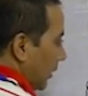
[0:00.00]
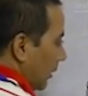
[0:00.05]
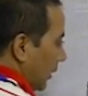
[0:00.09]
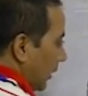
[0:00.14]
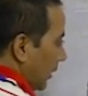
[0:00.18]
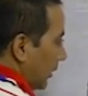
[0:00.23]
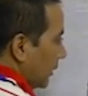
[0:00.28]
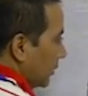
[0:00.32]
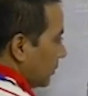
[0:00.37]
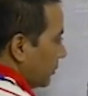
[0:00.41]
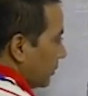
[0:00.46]

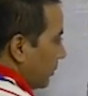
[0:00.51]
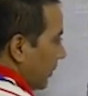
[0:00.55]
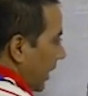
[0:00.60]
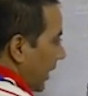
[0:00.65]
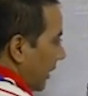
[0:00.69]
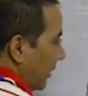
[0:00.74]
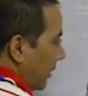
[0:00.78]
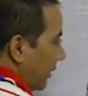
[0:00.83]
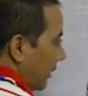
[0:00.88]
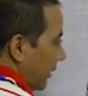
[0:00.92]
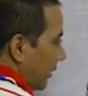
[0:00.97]
It is
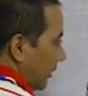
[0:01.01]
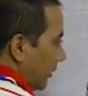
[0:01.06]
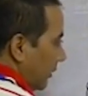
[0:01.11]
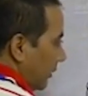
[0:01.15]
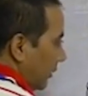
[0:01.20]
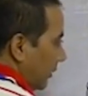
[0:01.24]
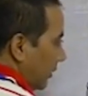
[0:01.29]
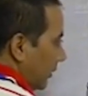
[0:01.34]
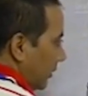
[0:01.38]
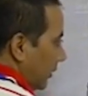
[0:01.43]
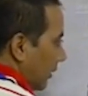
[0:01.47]
banded
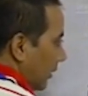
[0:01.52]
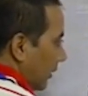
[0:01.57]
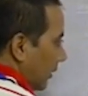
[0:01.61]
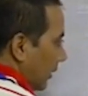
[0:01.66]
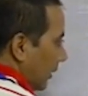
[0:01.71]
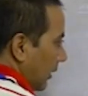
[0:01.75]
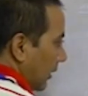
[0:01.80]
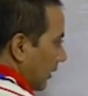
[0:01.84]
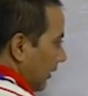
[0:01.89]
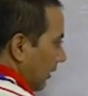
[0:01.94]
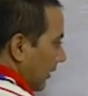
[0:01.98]

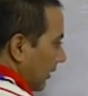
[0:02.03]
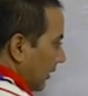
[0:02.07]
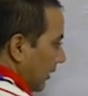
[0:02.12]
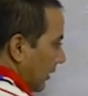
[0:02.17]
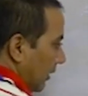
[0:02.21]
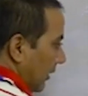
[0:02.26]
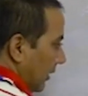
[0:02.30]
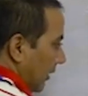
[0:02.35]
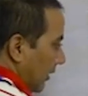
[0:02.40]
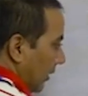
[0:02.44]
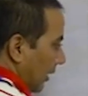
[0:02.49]

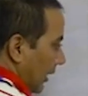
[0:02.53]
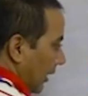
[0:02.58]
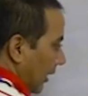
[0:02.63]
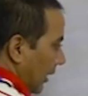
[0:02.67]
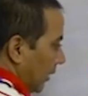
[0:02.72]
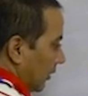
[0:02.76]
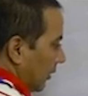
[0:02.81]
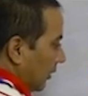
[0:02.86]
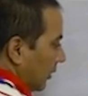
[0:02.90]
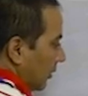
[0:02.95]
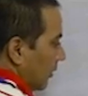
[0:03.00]

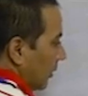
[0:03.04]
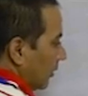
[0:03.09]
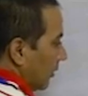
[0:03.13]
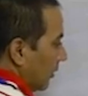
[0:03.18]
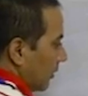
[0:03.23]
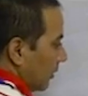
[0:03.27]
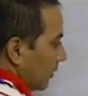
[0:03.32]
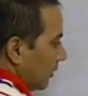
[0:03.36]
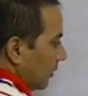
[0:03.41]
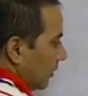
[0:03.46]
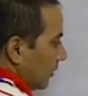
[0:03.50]
and
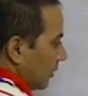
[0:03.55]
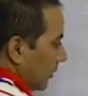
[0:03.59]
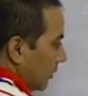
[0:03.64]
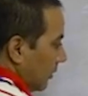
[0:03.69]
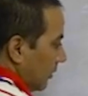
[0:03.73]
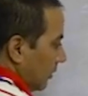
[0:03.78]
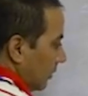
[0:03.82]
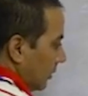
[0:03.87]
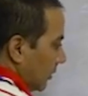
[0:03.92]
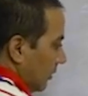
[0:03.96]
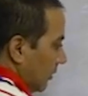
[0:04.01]

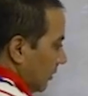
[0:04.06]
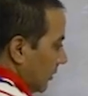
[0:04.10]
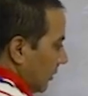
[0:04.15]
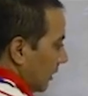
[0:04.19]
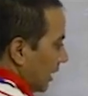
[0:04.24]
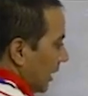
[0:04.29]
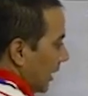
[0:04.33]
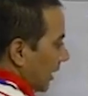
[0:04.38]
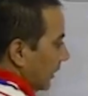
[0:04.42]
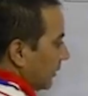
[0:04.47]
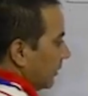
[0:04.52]

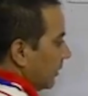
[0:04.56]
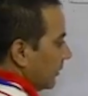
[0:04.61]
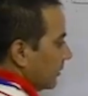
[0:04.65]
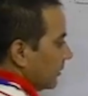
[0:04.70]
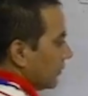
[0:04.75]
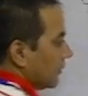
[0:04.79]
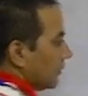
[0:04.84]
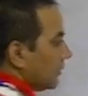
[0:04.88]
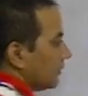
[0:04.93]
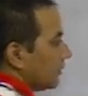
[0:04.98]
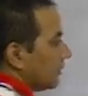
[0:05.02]
like
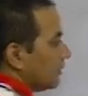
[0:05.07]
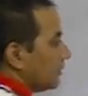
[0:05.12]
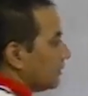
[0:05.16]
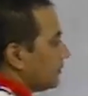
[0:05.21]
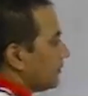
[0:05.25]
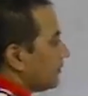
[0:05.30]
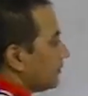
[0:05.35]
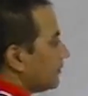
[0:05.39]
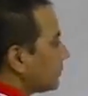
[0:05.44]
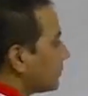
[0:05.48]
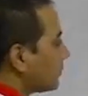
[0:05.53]
this.
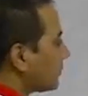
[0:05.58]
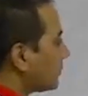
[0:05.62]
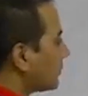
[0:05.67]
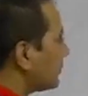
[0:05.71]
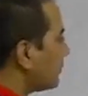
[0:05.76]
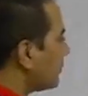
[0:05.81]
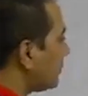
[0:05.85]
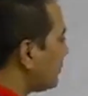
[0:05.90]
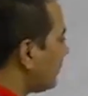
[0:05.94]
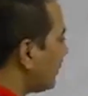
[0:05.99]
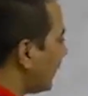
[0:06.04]

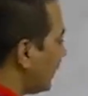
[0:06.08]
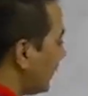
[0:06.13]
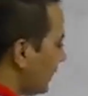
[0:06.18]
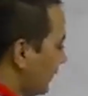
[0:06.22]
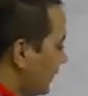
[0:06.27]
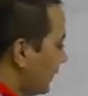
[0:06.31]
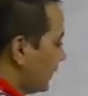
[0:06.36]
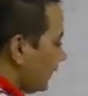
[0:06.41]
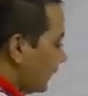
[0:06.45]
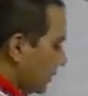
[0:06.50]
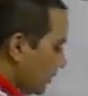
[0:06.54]

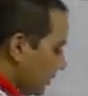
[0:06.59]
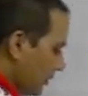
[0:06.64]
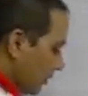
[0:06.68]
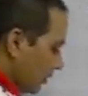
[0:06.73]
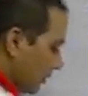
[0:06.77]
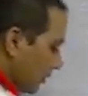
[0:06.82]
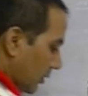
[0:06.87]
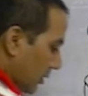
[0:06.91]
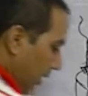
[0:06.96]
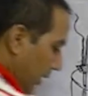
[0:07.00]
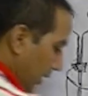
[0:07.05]
This is
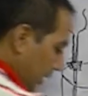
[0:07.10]
known